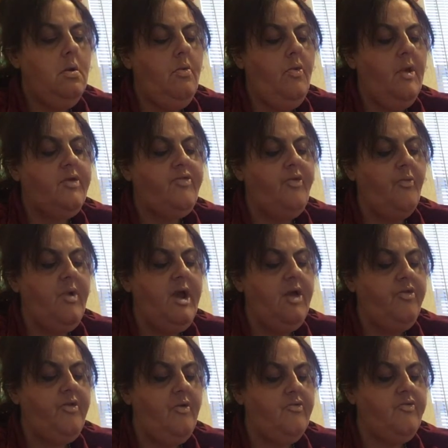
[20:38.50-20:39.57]
Like the
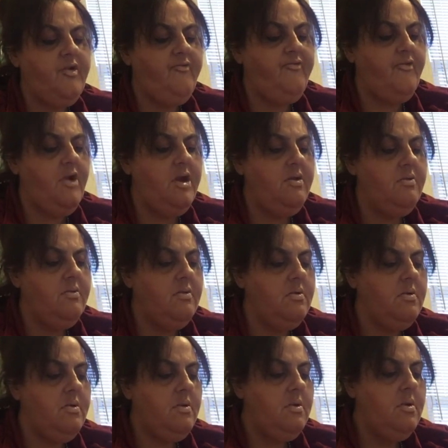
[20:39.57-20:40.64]
weeks are different.
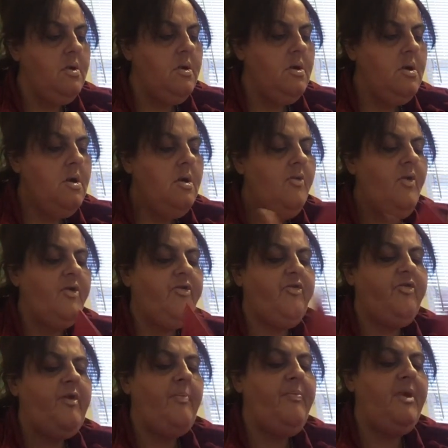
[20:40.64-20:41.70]
Like
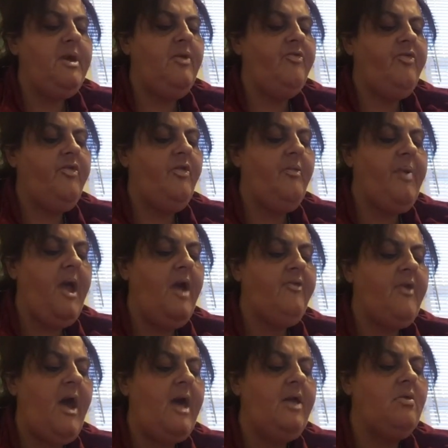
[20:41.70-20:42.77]
stepping into the path.
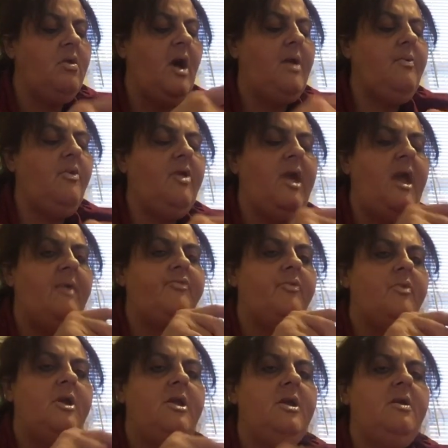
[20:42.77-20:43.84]
I don't know. I really have to
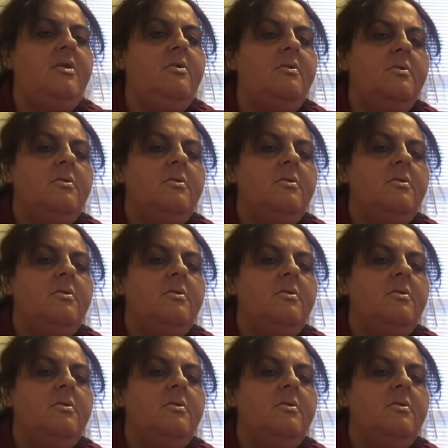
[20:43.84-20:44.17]
read it.